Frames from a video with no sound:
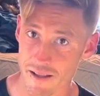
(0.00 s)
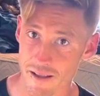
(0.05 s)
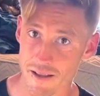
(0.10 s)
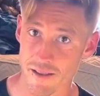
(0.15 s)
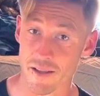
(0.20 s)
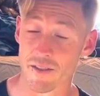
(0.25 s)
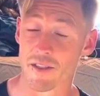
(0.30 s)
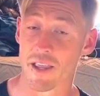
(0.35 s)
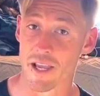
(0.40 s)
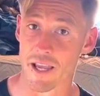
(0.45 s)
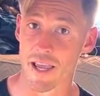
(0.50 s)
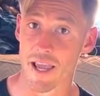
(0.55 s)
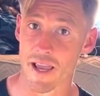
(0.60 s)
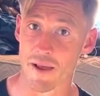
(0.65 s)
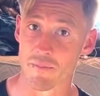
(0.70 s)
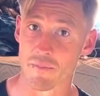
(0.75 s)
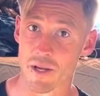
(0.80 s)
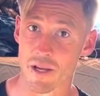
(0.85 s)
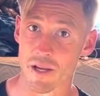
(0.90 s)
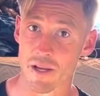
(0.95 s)
that they
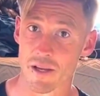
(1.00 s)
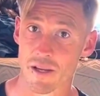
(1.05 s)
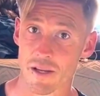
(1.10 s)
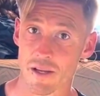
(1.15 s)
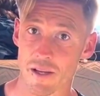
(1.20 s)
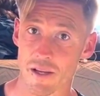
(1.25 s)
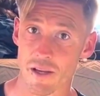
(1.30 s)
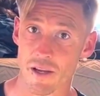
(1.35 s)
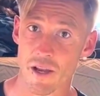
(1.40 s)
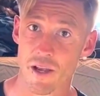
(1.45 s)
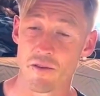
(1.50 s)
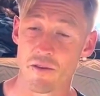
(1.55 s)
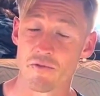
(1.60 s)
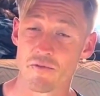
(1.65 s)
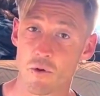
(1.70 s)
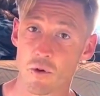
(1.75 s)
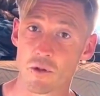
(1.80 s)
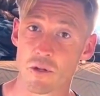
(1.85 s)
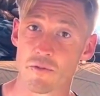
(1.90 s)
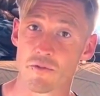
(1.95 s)
can be and
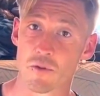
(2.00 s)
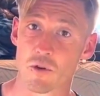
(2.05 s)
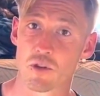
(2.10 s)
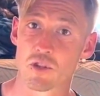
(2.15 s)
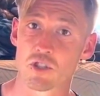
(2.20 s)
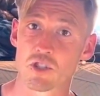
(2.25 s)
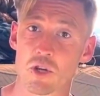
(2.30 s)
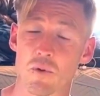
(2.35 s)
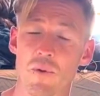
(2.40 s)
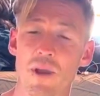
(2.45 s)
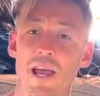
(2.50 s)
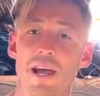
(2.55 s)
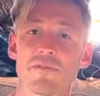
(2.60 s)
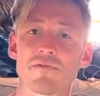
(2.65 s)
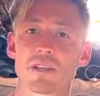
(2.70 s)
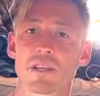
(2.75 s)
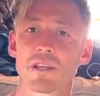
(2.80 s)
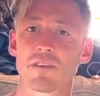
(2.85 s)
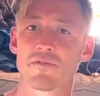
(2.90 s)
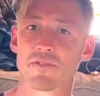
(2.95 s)
fully flourishing. We have
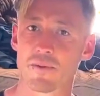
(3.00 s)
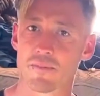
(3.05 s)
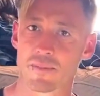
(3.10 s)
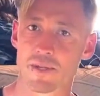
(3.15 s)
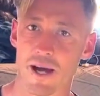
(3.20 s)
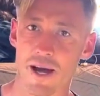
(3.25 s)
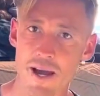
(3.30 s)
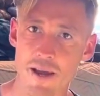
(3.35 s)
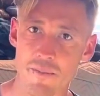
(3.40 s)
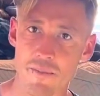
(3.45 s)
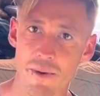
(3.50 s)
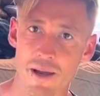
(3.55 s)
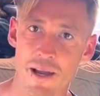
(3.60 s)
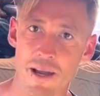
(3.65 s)
to give them time.